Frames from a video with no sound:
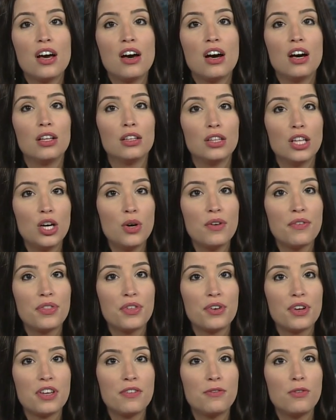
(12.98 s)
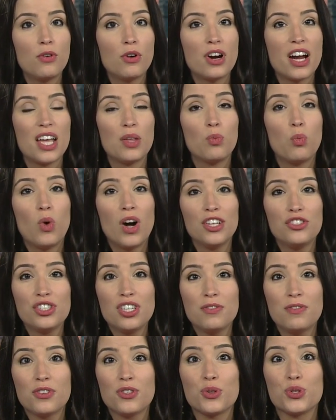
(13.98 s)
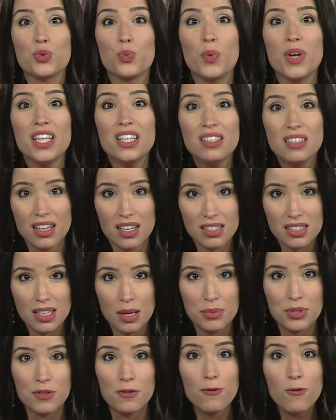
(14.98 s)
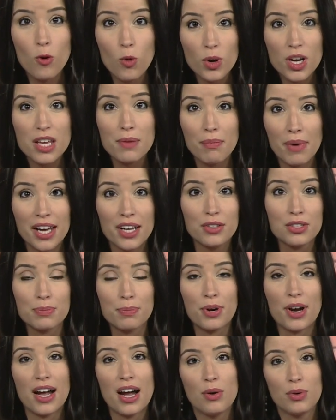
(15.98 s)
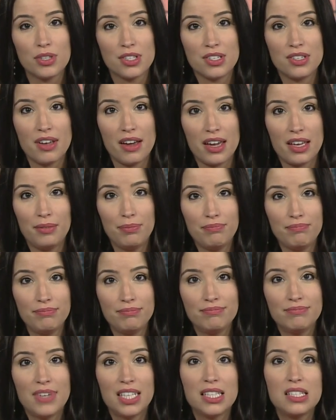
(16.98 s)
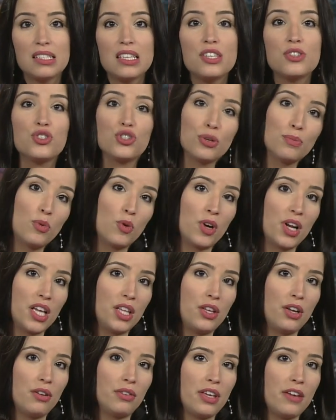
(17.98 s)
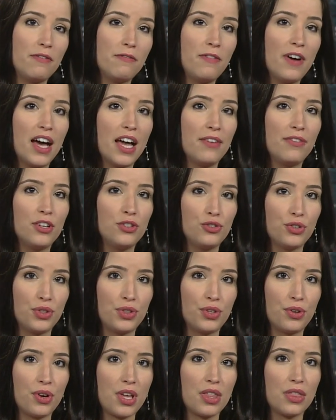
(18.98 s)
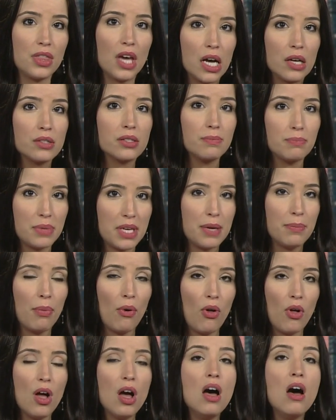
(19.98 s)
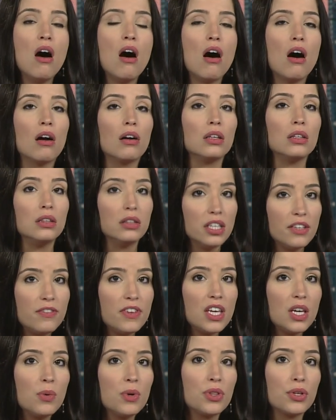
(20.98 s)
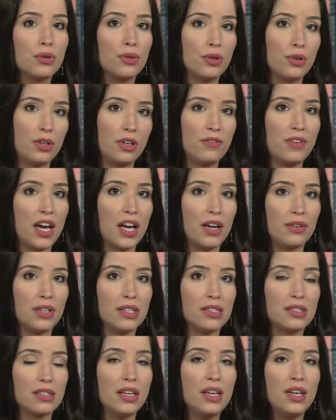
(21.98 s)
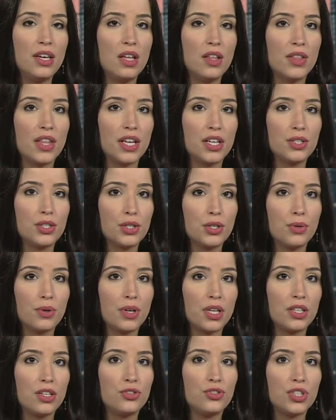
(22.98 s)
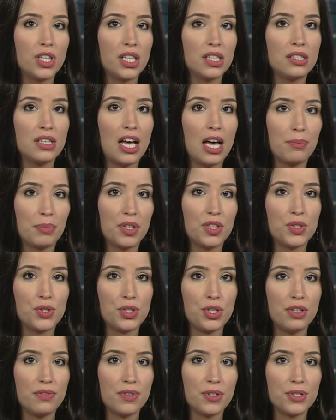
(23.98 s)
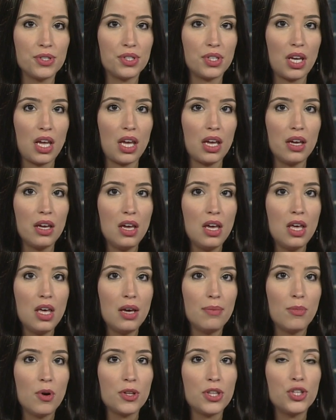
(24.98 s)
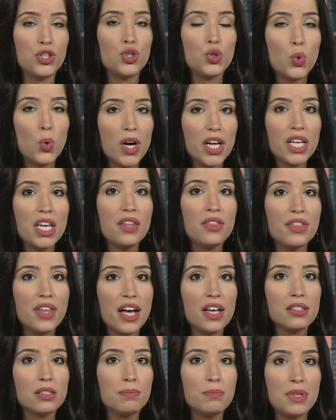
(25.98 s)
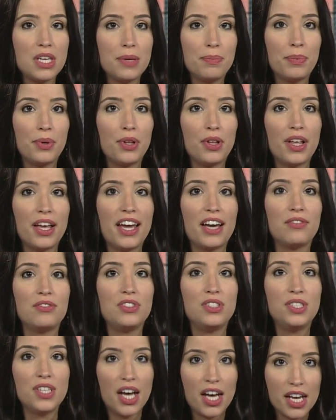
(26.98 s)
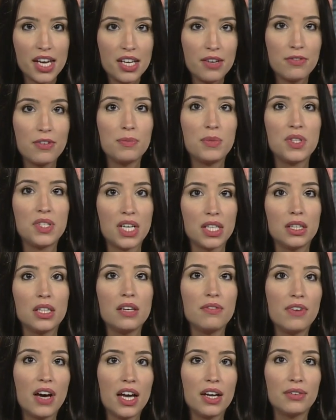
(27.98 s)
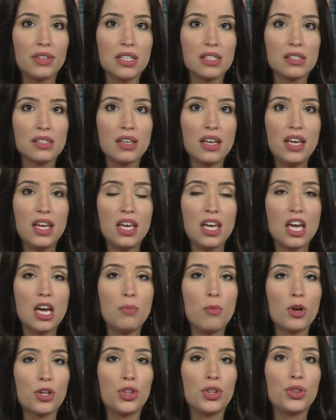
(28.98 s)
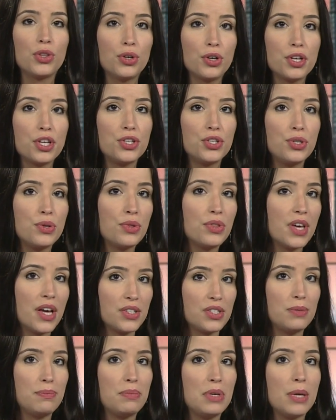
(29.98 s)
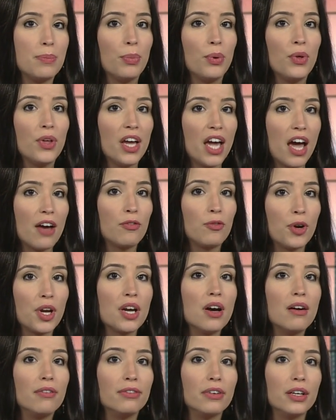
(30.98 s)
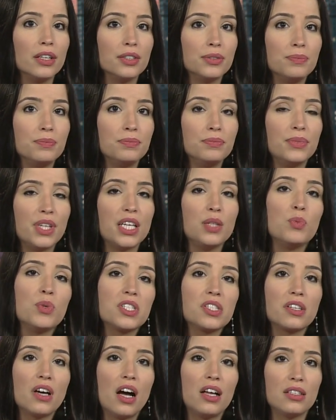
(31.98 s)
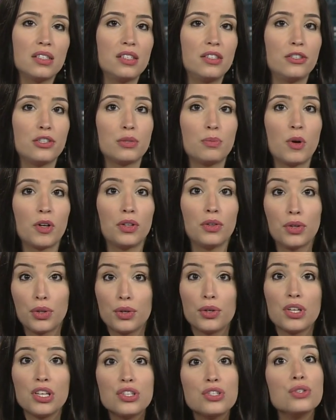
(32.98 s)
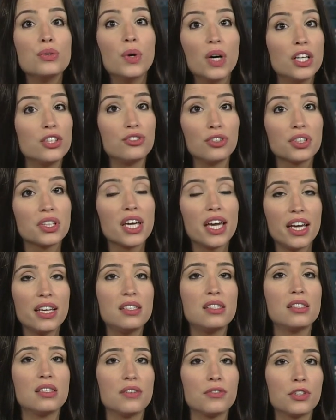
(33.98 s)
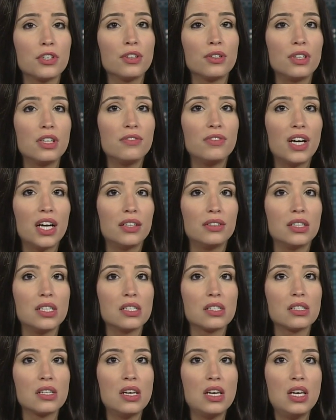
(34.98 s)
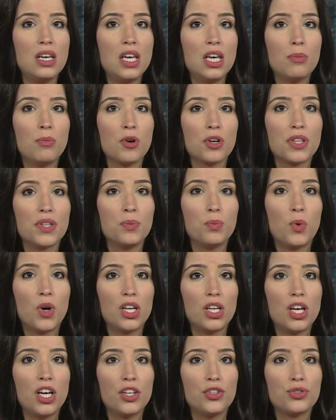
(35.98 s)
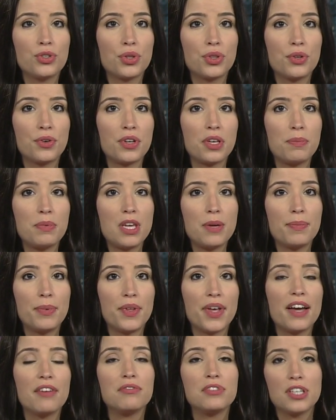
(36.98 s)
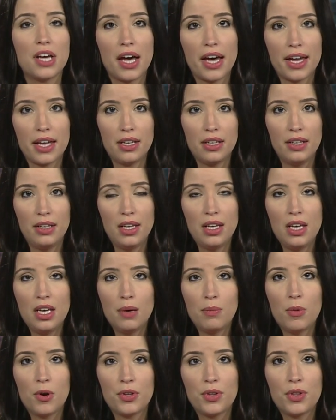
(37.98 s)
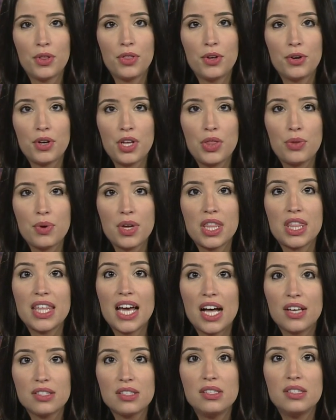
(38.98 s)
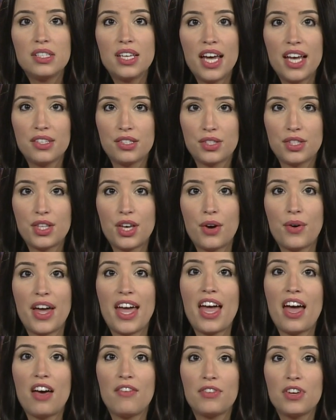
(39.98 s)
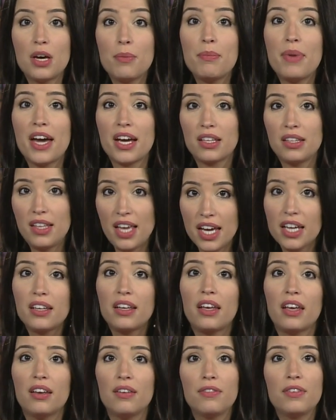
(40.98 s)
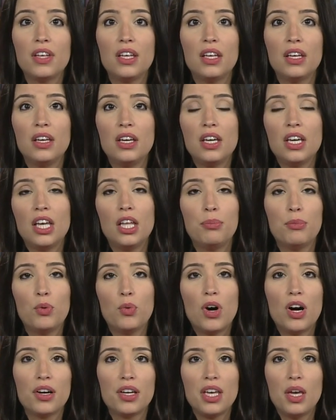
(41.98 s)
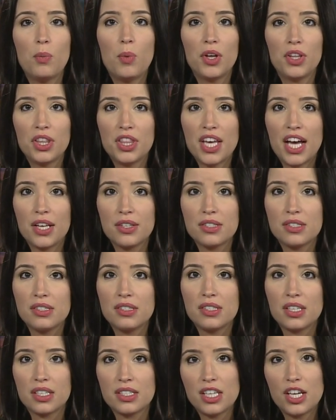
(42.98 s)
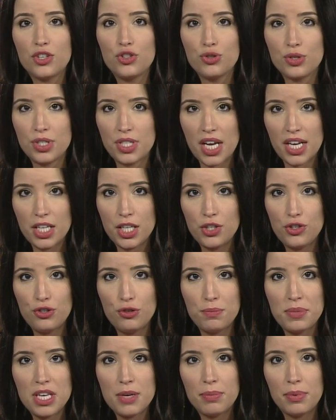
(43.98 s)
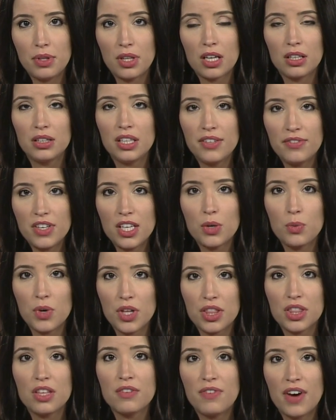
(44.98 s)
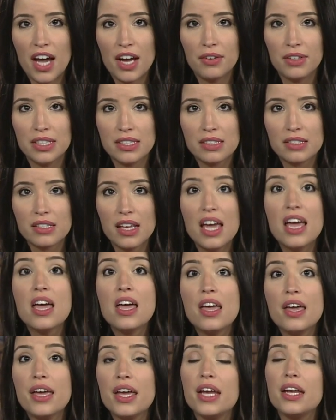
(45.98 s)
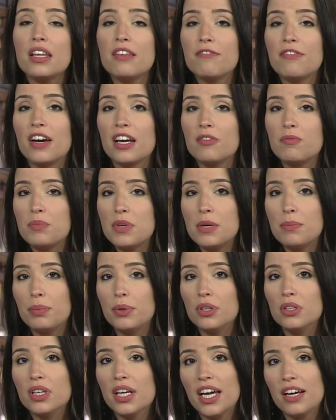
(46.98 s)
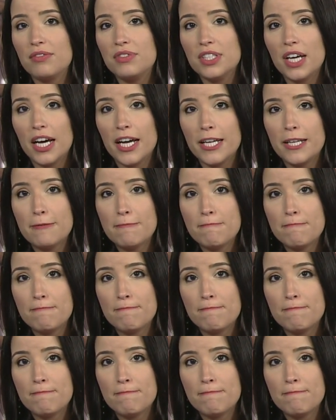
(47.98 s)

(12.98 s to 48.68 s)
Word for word: A low of 34 and watch out for those wind gusts up to 40 miles per hour tonight. On this Easter morning, nearly 530,000 people are living with coronavirus. That is according to Johns Hopkins University. More than 20,000 people have died from the deadly virus, and more than 32,000 people have recovered. In Wisconsin, there's more than 3,200 cases of coronavirus. More than 130 people have died. More than 33,000 tests, though, have come back negative. In Milwaukee, 1,692 people are living with the virus. 85 people have died.